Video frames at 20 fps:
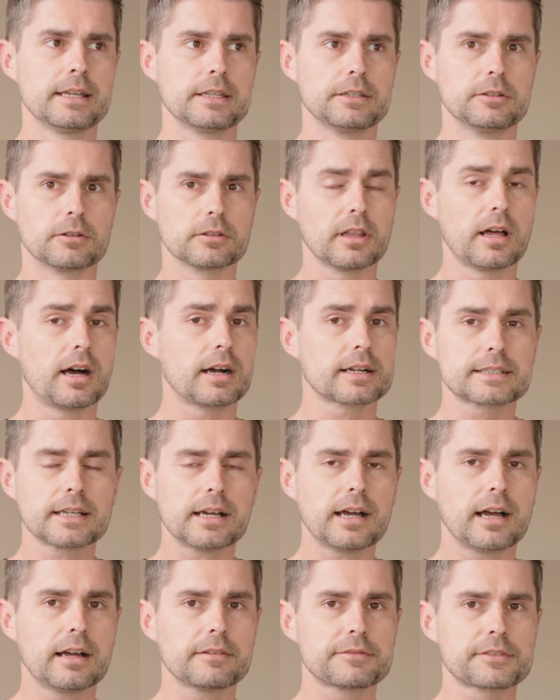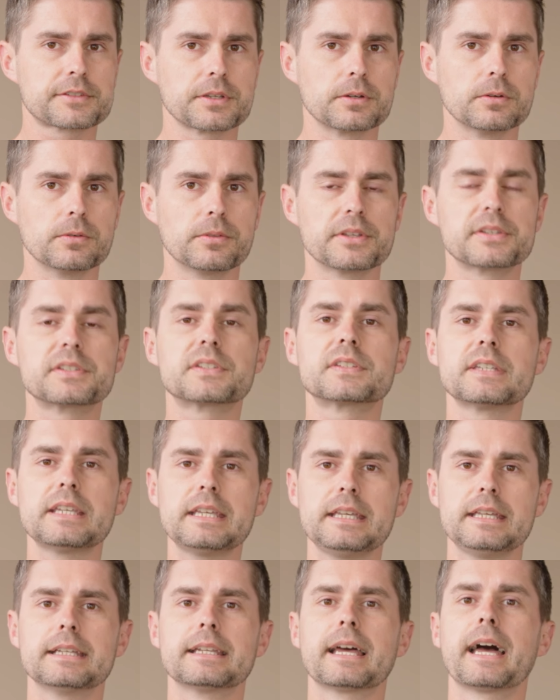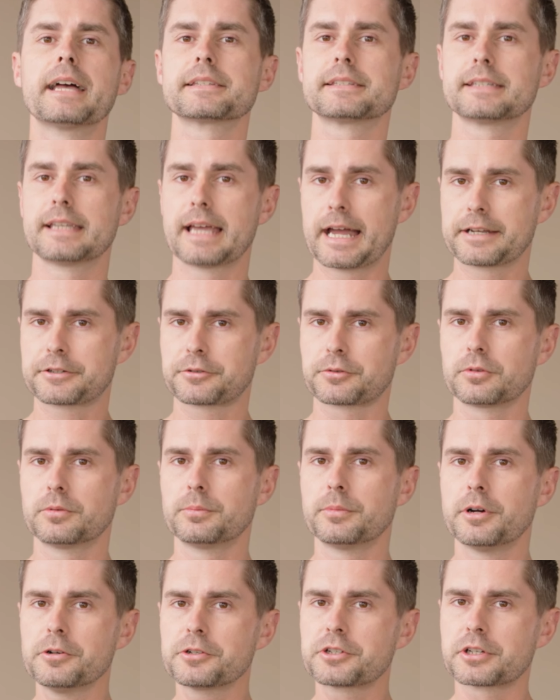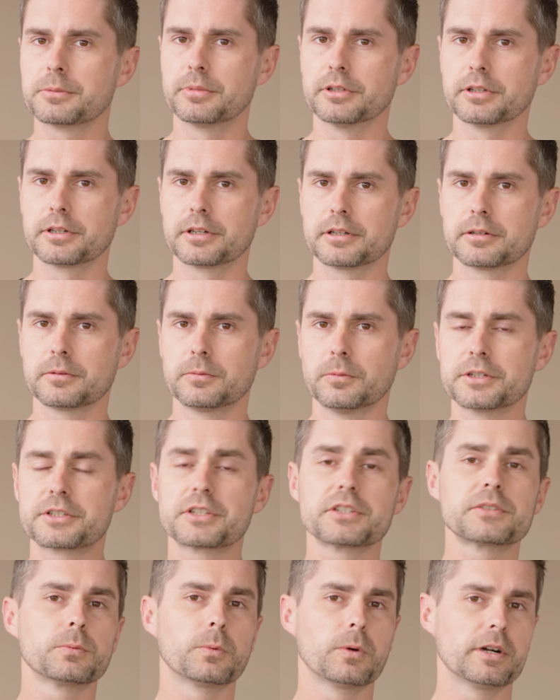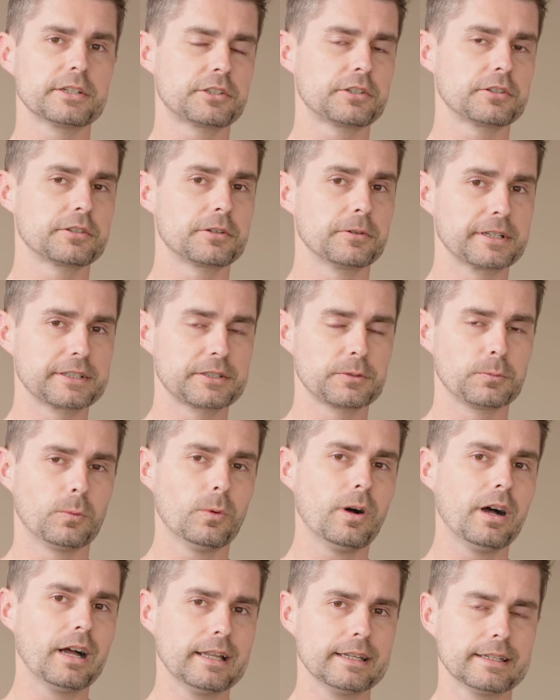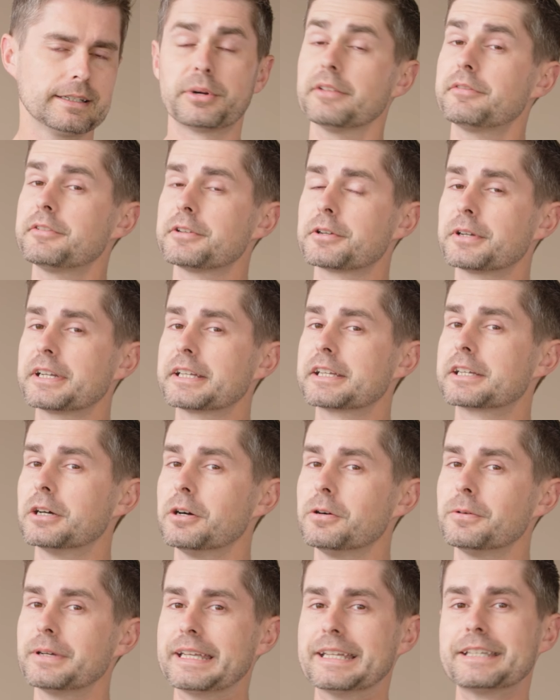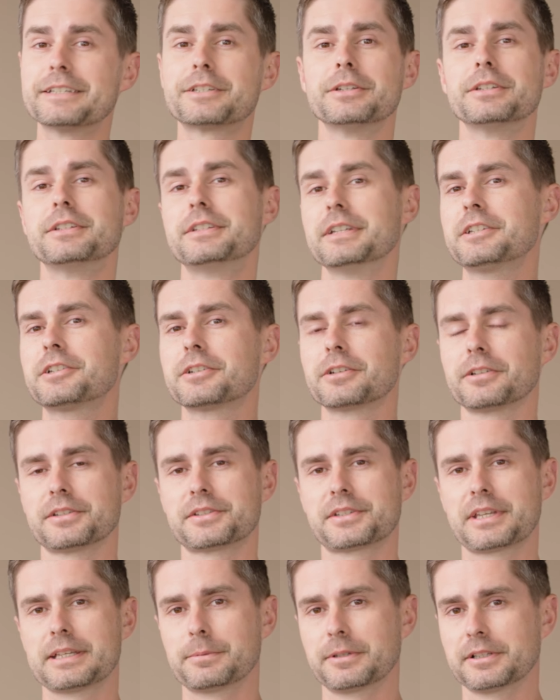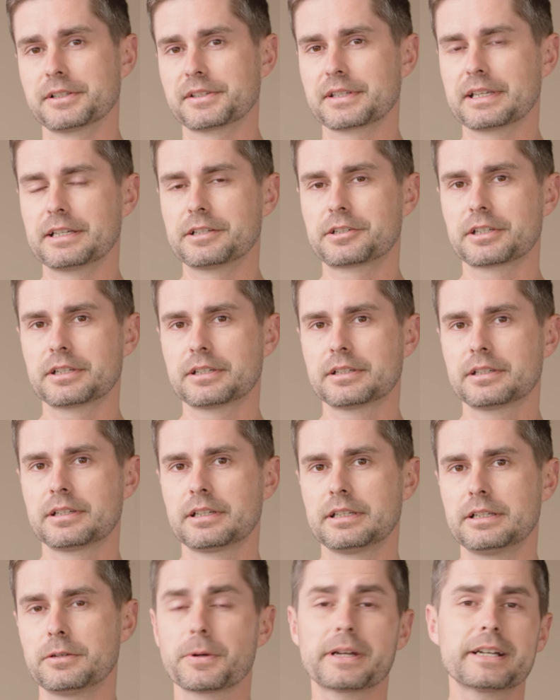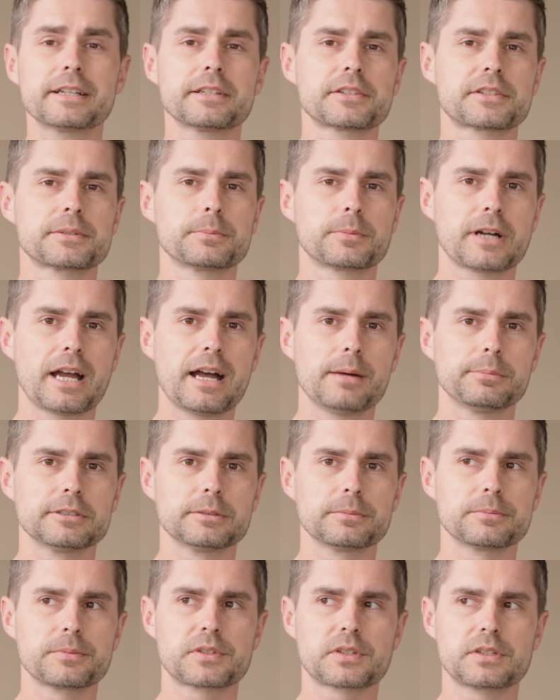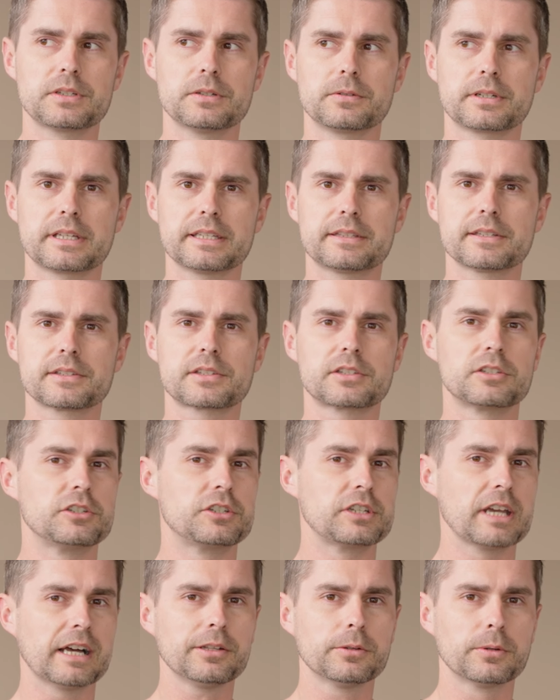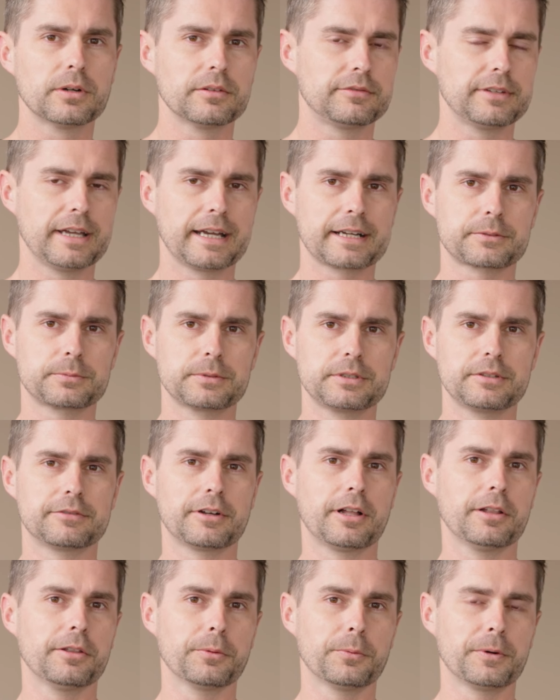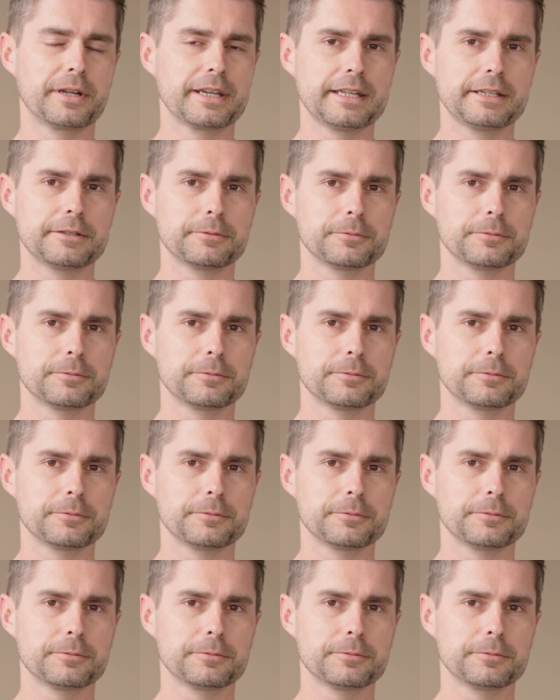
you're locked off, so the scene has natural motion blur, which is what you're going to want. But if you're going to go into digital stabilization, you run into some problems. You'll get this jello effect when you follow the 180